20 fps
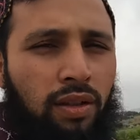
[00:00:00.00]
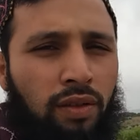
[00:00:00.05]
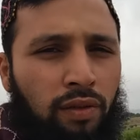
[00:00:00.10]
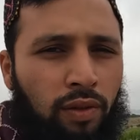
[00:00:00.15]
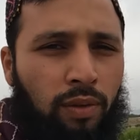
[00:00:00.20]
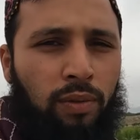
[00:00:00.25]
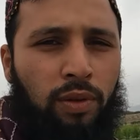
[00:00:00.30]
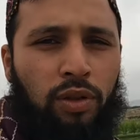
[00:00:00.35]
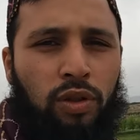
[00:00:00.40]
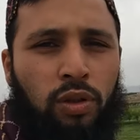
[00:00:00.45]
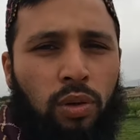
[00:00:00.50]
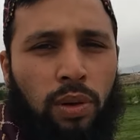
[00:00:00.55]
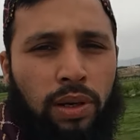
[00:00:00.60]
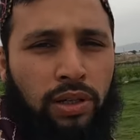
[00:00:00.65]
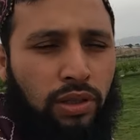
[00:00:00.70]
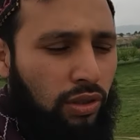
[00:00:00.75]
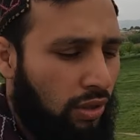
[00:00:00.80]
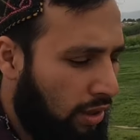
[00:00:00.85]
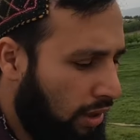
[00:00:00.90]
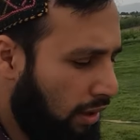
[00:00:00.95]
from the
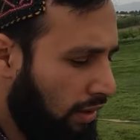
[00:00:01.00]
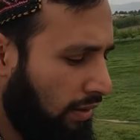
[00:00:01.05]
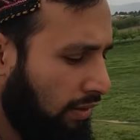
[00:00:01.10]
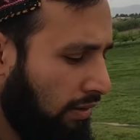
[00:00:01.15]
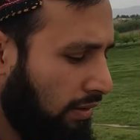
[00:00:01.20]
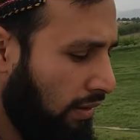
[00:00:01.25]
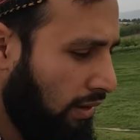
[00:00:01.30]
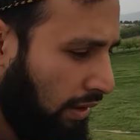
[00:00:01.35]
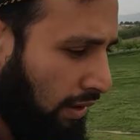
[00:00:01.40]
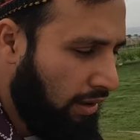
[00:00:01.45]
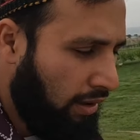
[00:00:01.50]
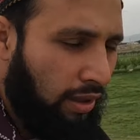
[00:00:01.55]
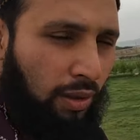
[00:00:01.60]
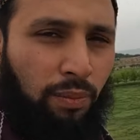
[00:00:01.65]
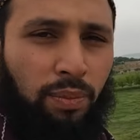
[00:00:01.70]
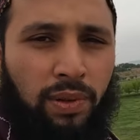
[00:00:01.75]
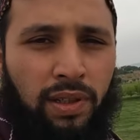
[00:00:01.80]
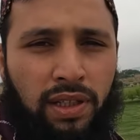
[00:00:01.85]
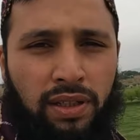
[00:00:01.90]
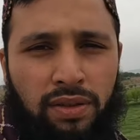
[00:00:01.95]
Croatia
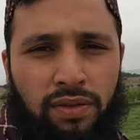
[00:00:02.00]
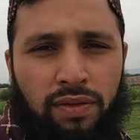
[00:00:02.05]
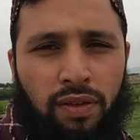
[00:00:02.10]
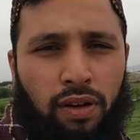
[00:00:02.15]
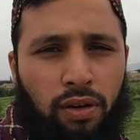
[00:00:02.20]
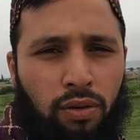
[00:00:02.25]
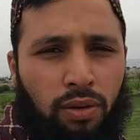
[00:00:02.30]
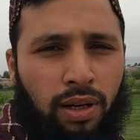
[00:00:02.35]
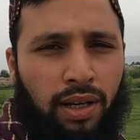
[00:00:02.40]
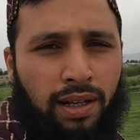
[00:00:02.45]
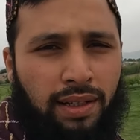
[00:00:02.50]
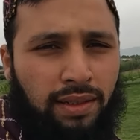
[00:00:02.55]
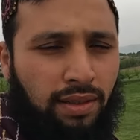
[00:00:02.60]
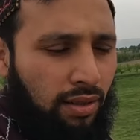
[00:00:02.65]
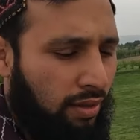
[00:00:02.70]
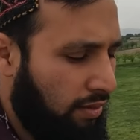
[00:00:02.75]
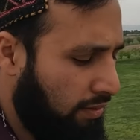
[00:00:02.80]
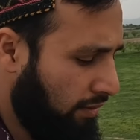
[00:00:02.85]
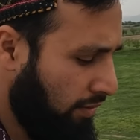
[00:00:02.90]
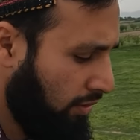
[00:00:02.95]
and please follow us